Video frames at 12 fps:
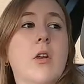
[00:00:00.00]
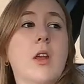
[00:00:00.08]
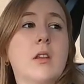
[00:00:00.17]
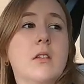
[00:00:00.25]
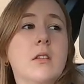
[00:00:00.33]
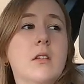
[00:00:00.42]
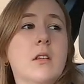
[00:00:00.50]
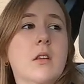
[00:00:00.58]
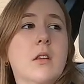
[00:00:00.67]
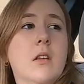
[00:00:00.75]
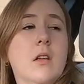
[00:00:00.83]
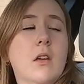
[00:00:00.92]
great. Yeah.
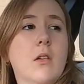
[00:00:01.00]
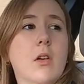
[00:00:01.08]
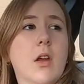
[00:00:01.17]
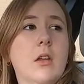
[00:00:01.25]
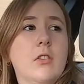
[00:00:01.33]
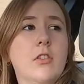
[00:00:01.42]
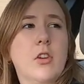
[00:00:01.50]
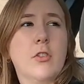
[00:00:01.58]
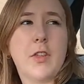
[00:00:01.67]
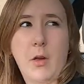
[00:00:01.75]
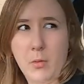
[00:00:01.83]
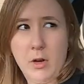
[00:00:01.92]
Okay. Do you
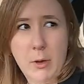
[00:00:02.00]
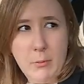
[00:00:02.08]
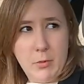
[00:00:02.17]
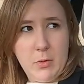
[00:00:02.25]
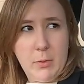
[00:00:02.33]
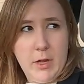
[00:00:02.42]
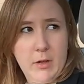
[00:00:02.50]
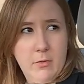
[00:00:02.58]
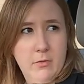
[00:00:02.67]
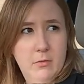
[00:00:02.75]
know if that one comes with the b